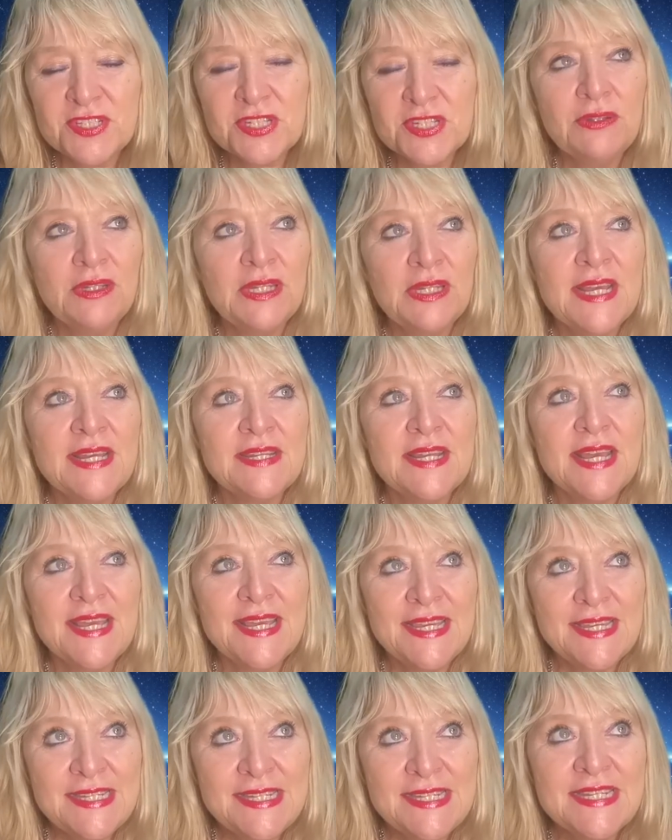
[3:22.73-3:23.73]
Don't let
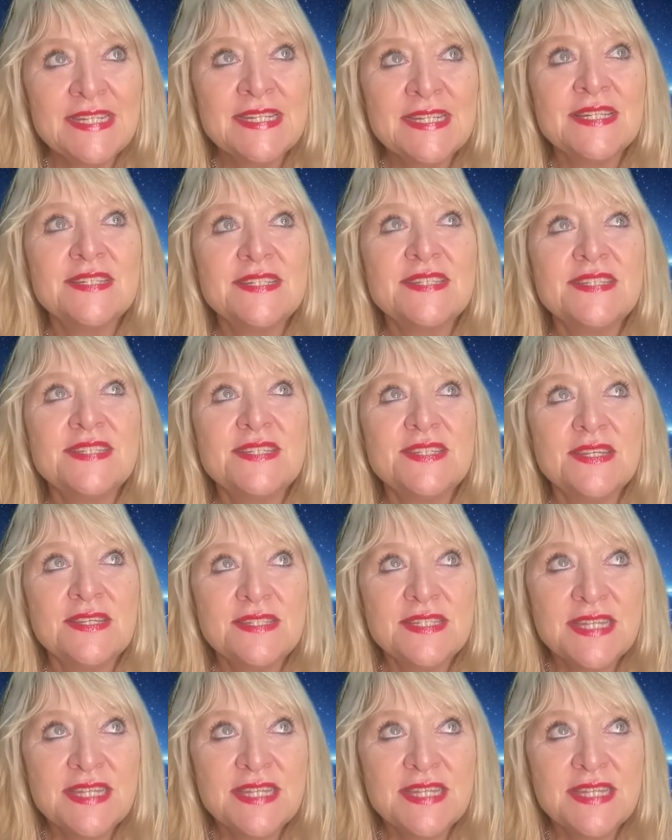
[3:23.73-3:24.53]
idiots